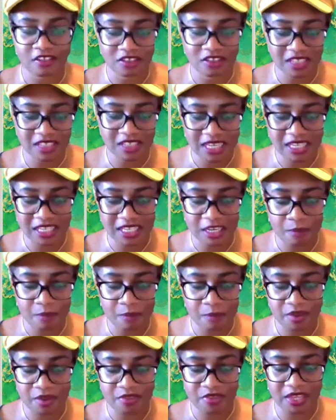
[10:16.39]
So take a
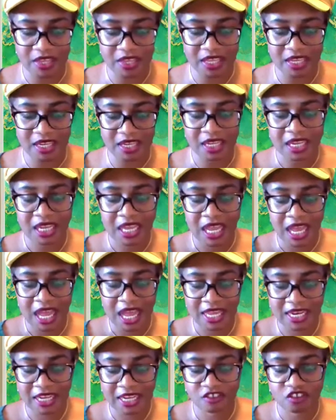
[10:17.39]
deep breath in,
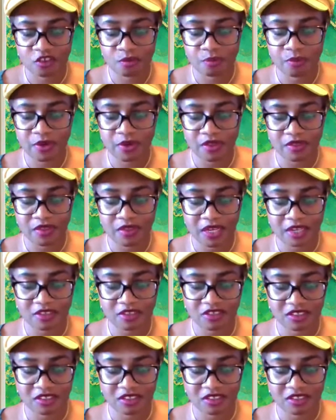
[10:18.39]
and as you breathe in,